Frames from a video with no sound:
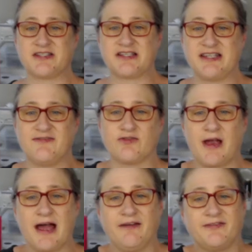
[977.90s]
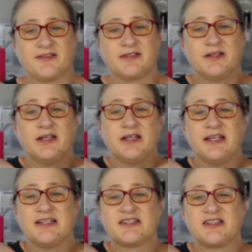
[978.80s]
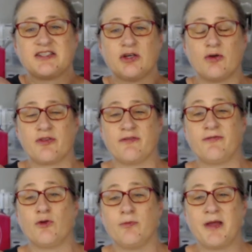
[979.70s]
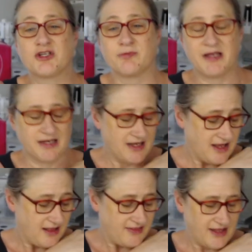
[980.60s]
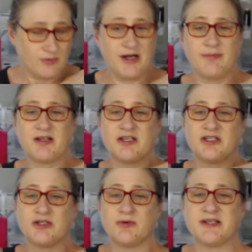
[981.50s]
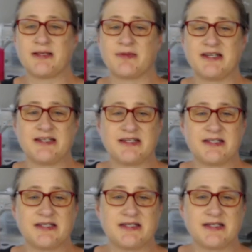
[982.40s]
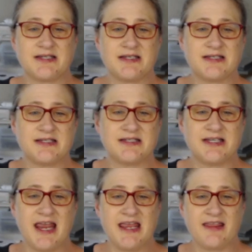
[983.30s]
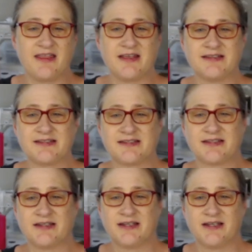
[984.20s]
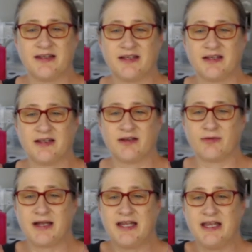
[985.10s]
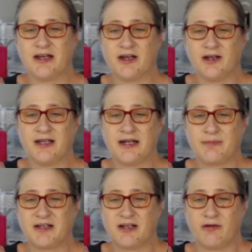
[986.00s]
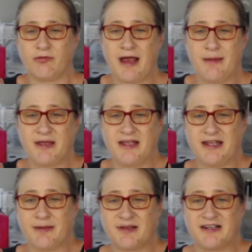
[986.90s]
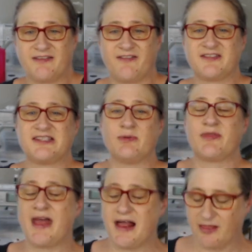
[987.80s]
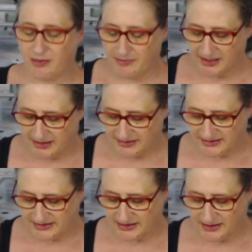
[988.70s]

the sleeve draft is the, the full measurement. Then what I'm gonna do is I'm gonna take this right here and I'm gonna grab it and I'm gonna see what that is